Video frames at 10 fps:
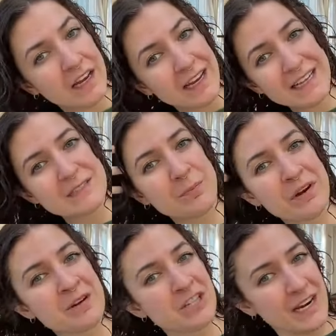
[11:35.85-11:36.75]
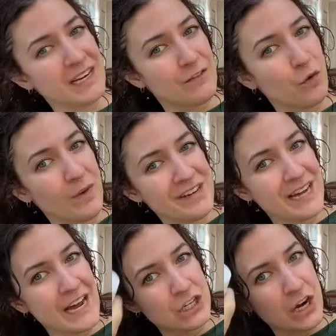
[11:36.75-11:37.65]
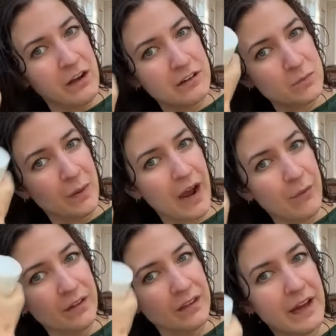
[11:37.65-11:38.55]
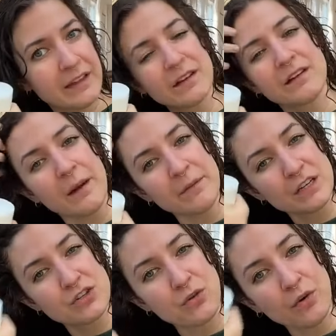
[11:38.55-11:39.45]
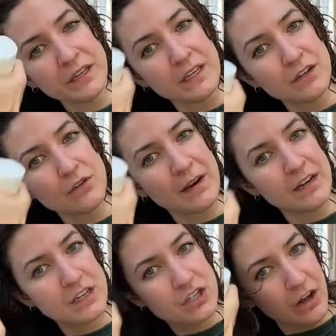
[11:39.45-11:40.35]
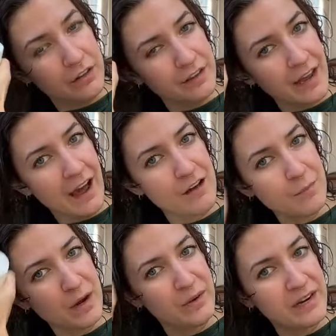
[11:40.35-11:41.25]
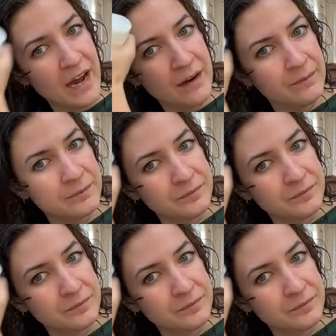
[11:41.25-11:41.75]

It's pretty much any of the Wedad gels, but I really like the climate control heat and humidity gel that they have by Wedad.